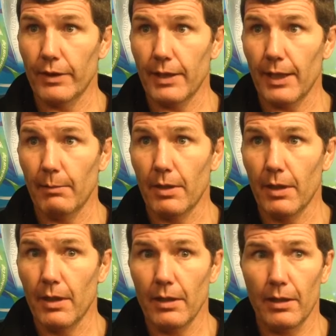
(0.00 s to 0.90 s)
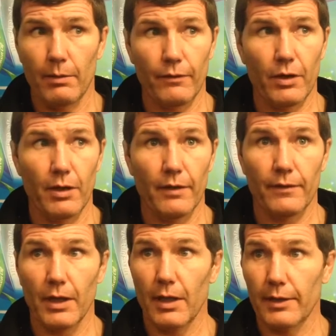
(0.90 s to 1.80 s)
team, you know, we've got a lot of
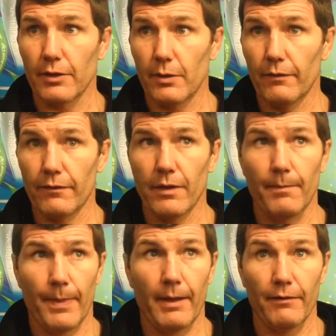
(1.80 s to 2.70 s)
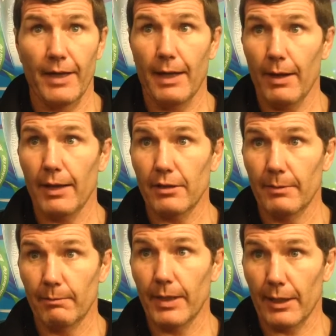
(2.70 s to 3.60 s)
guys who have now had some
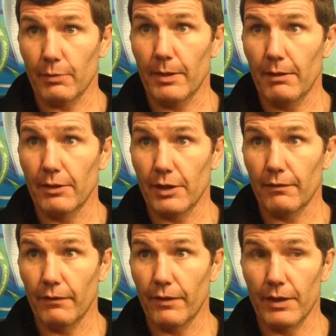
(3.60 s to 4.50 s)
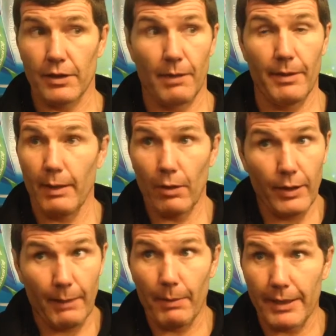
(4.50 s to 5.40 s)
big experiences for the first time, and they will
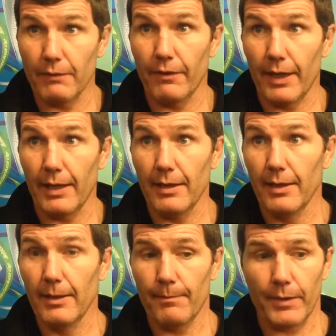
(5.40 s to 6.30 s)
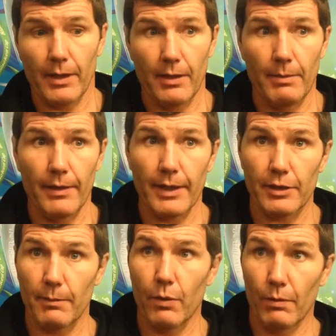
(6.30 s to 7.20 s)
only get better for that. And that's
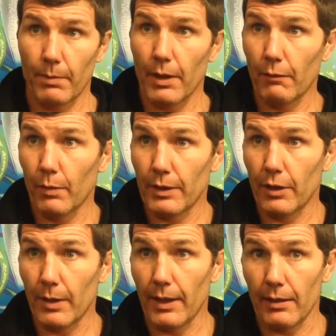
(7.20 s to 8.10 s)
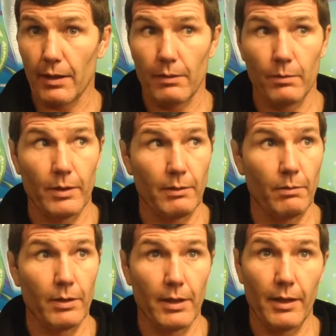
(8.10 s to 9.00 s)
an important part of what we do here. You know, we
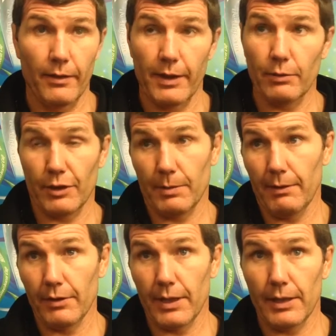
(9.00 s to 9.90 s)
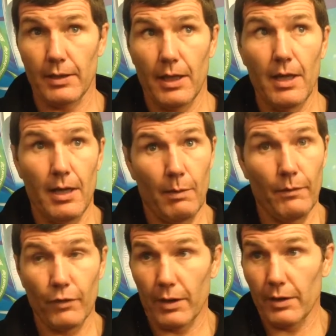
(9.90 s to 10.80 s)
learn things, we experience things, and
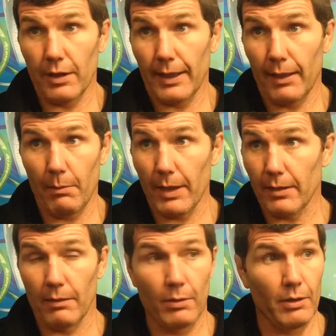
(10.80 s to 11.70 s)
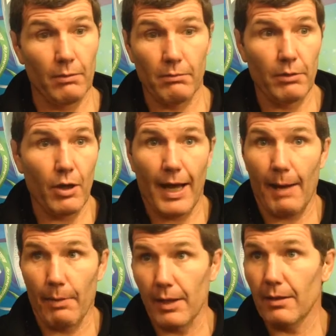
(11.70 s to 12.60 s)
we've got a target yet better. We're not
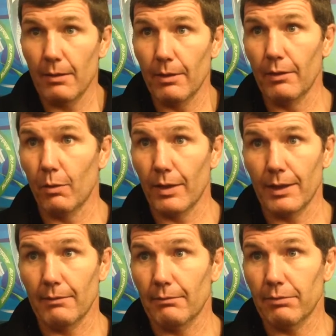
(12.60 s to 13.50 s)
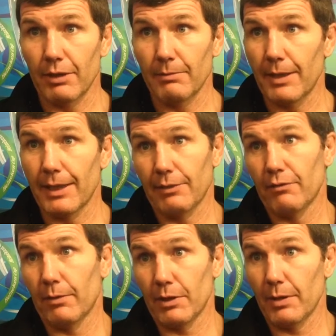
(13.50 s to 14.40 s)
happy that we're not winning as many games of
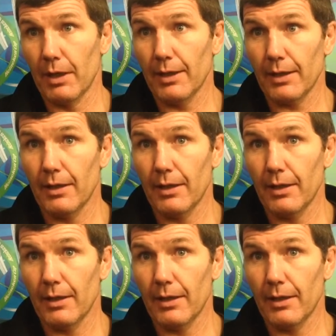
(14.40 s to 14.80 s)
rugby as we'd like,